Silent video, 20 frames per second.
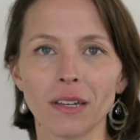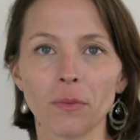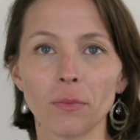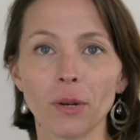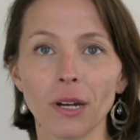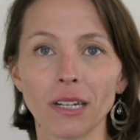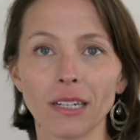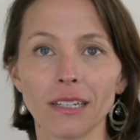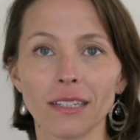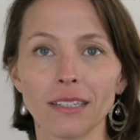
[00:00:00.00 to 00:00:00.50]
a
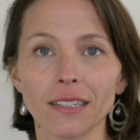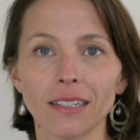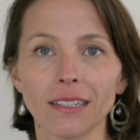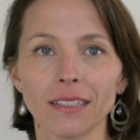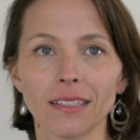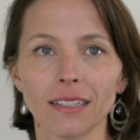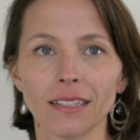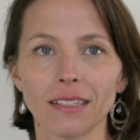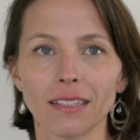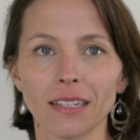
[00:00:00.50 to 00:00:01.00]
pregnancy
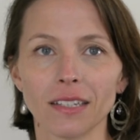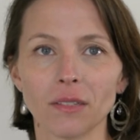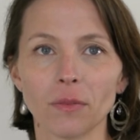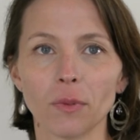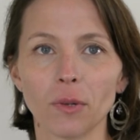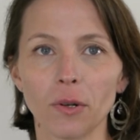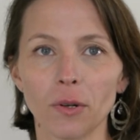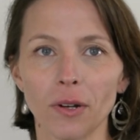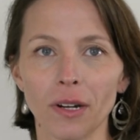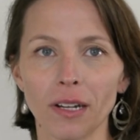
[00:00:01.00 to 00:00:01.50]
success
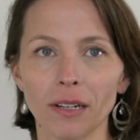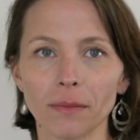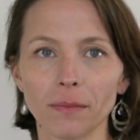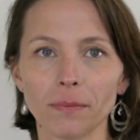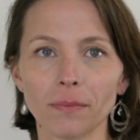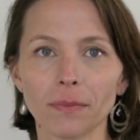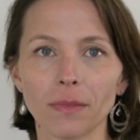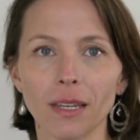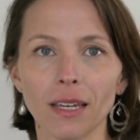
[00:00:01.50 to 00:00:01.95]
program.